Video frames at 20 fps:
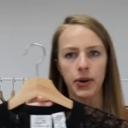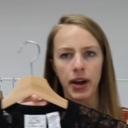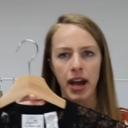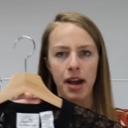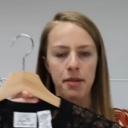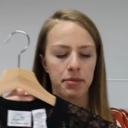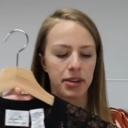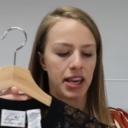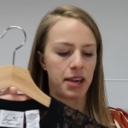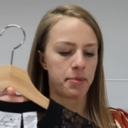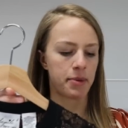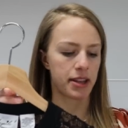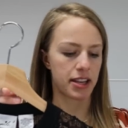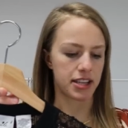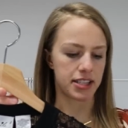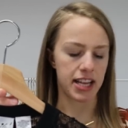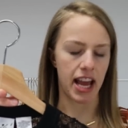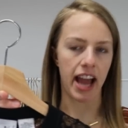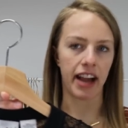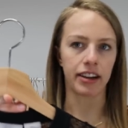Okay, I'm keeping
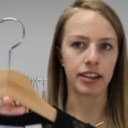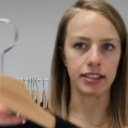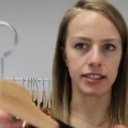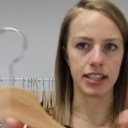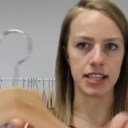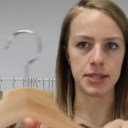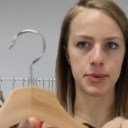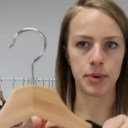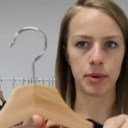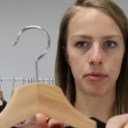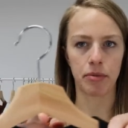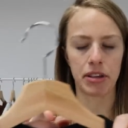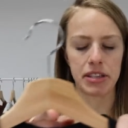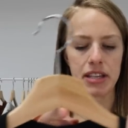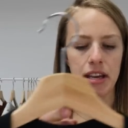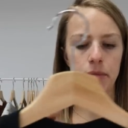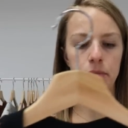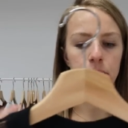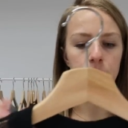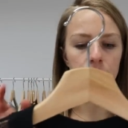the tag on this one
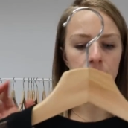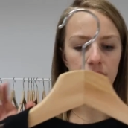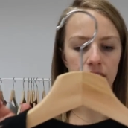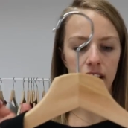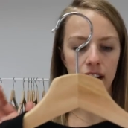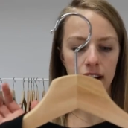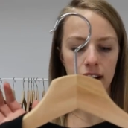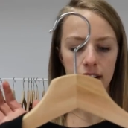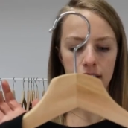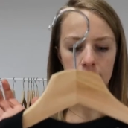because I'm really